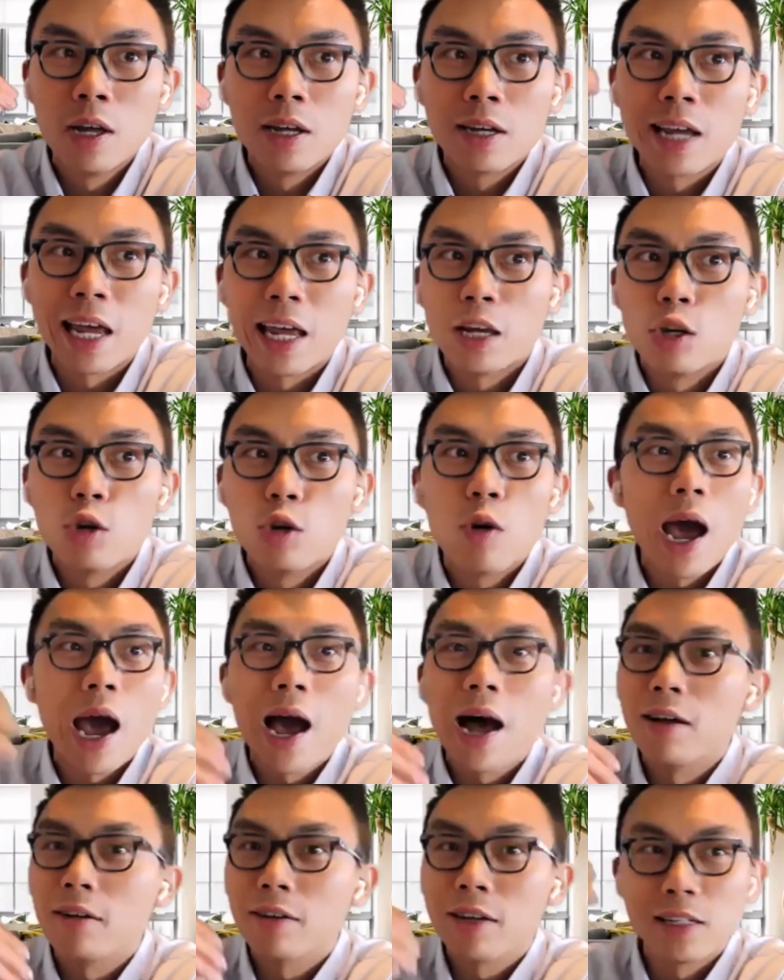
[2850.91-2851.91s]
can you
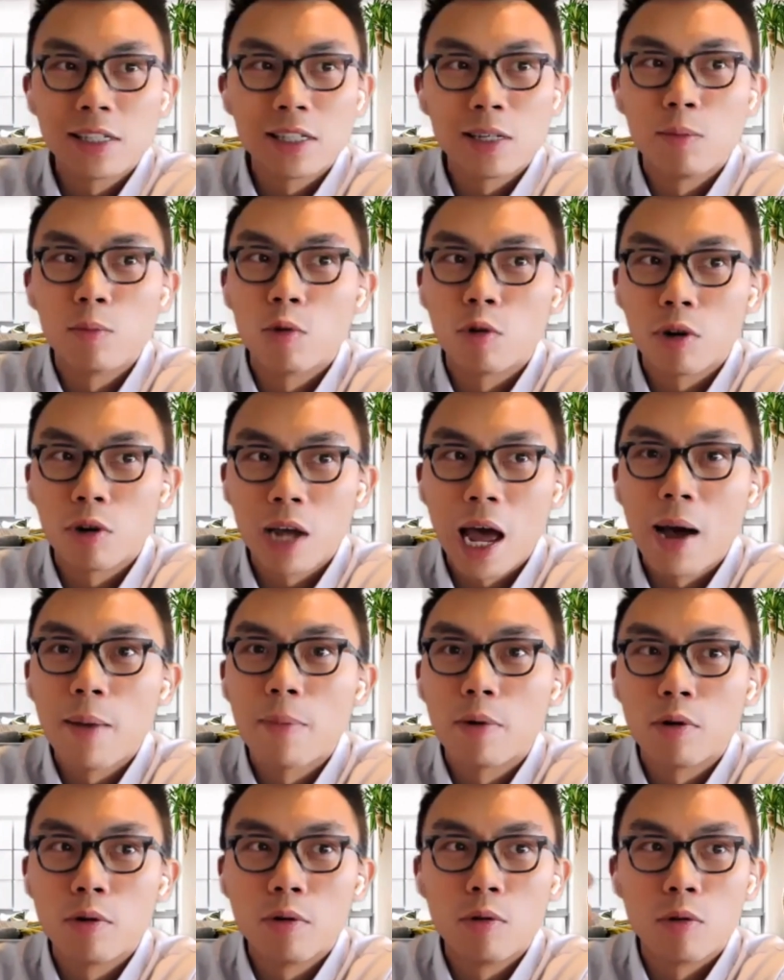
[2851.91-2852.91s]
allocate some more
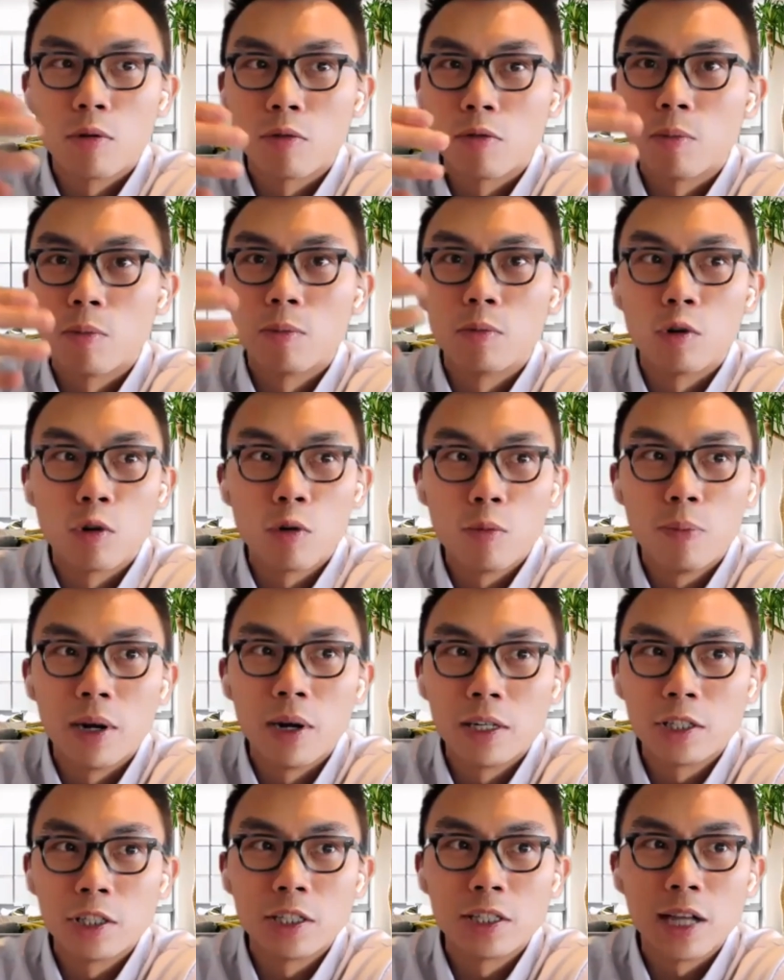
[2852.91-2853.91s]
capital or from your
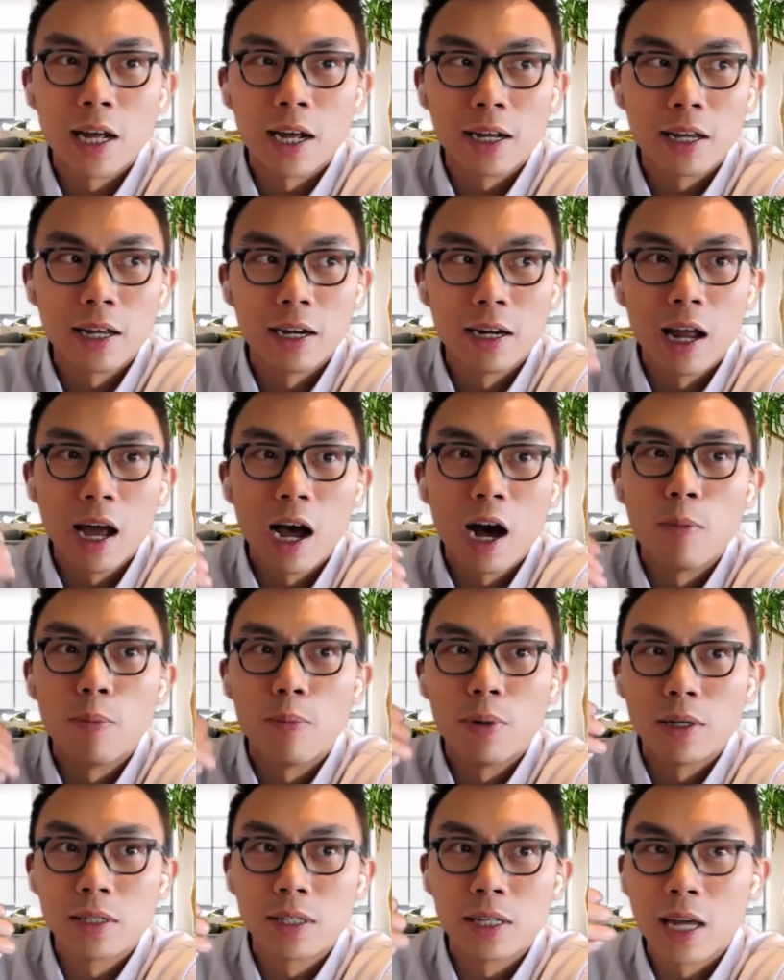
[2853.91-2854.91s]
budget that can help
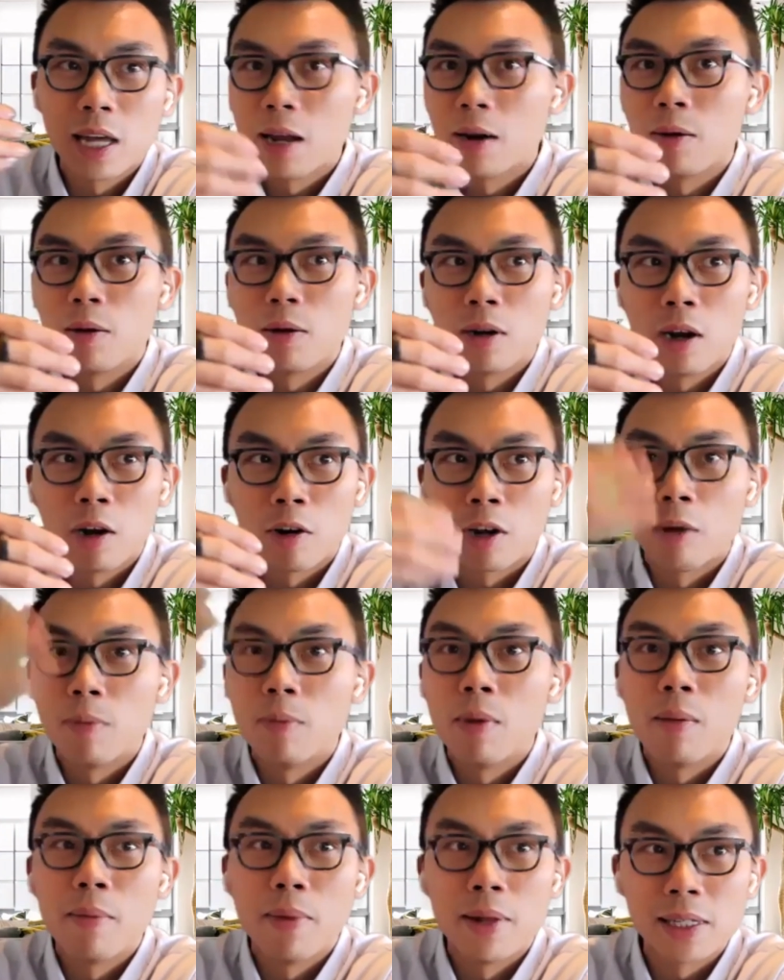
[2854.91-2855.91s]
us get our
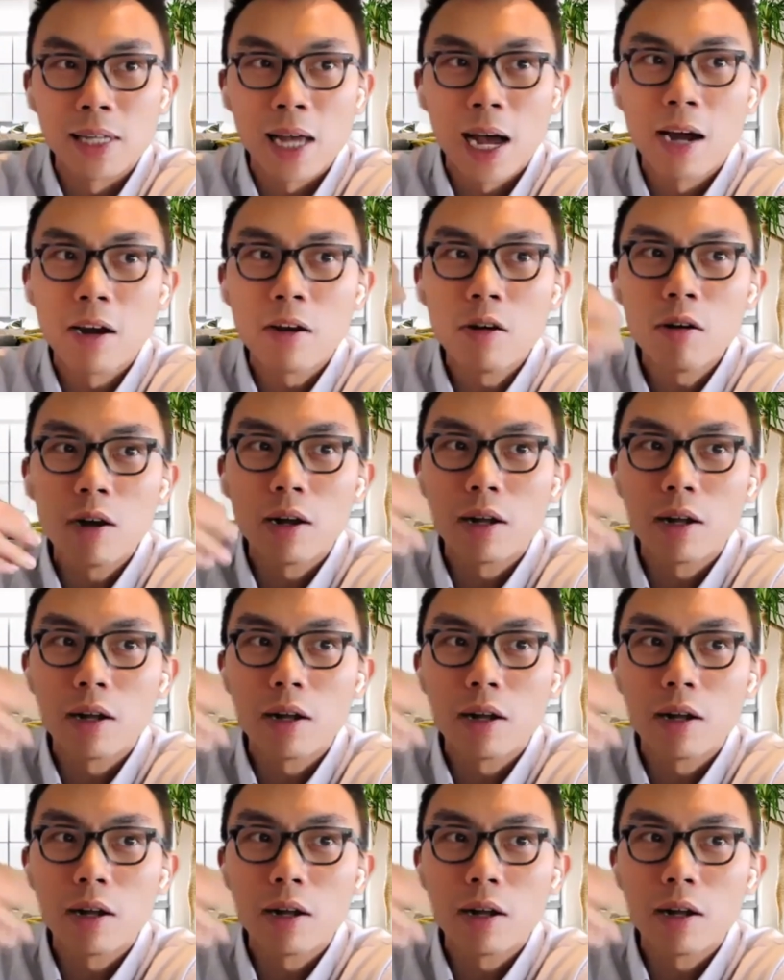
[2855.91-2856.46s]
commitments higher?